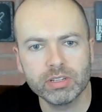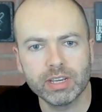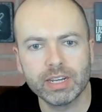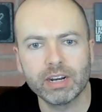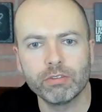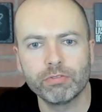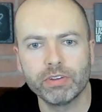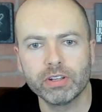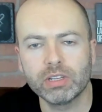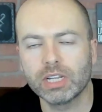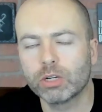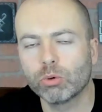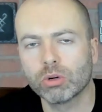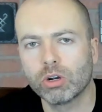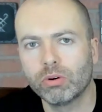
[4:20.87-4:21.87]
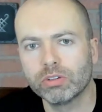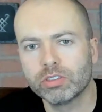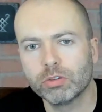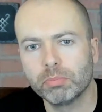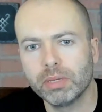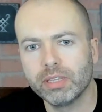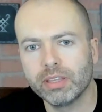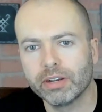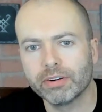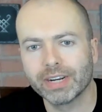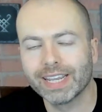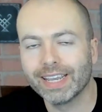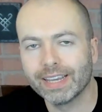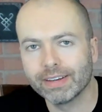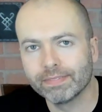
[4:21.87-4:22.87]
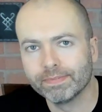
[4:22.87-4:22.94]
and I feel like we're going to be there again."